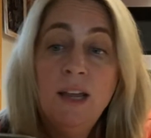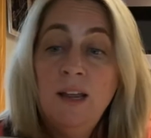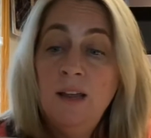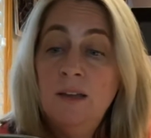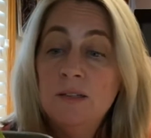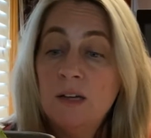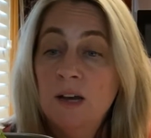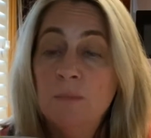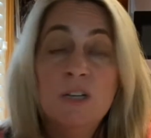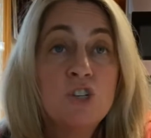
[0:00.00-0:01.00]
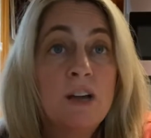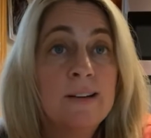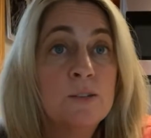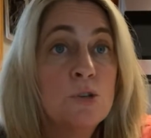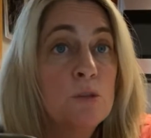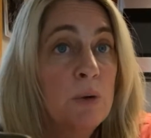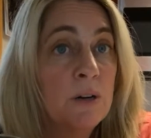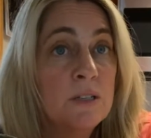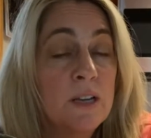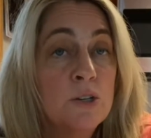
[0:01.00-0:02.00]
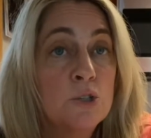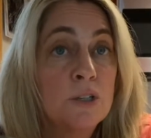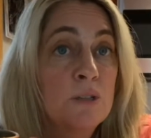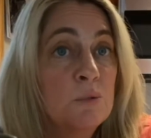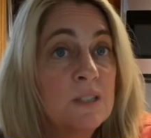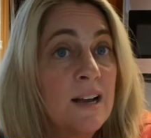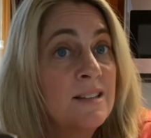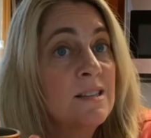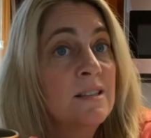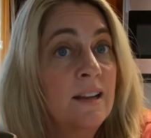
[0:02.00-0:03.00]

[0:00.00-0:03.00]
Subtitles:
and a shout out to the bartender in Wisconsin